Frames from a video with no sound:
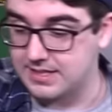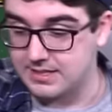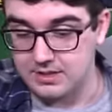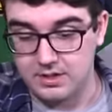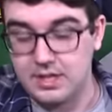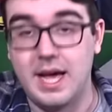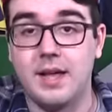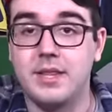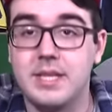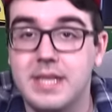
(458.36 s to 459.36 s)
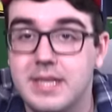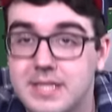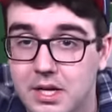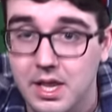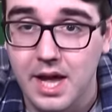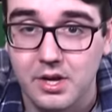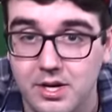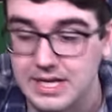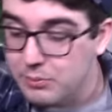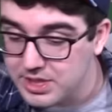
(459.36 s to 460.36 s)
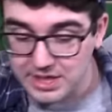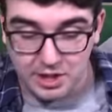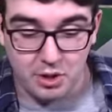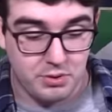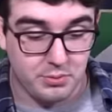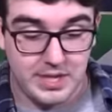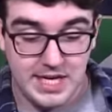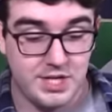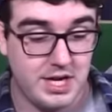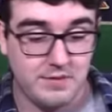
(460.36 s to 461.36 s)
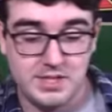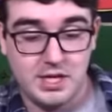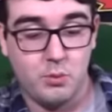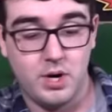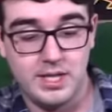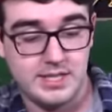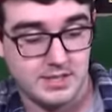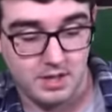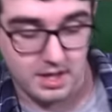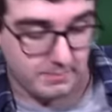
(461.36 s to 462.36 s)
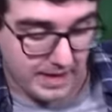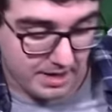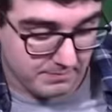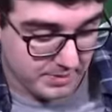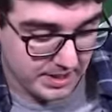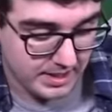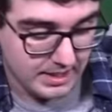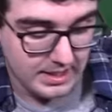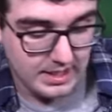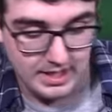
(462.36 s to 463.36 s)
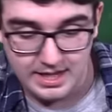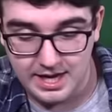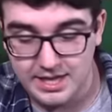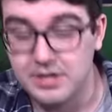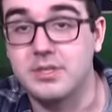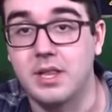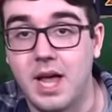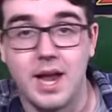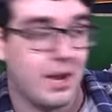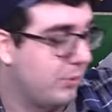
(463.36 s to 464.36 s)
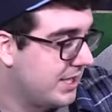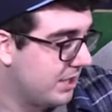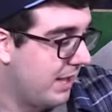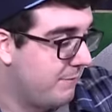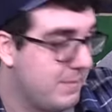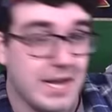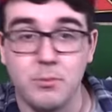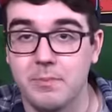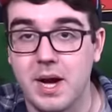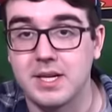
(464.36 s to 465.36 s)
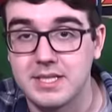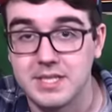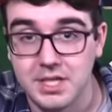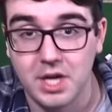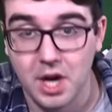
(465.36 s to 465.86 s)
This is a lot of cars. I wish I could go through each and every single one of these and talk about them, but there's a lot and we still have many more boxes to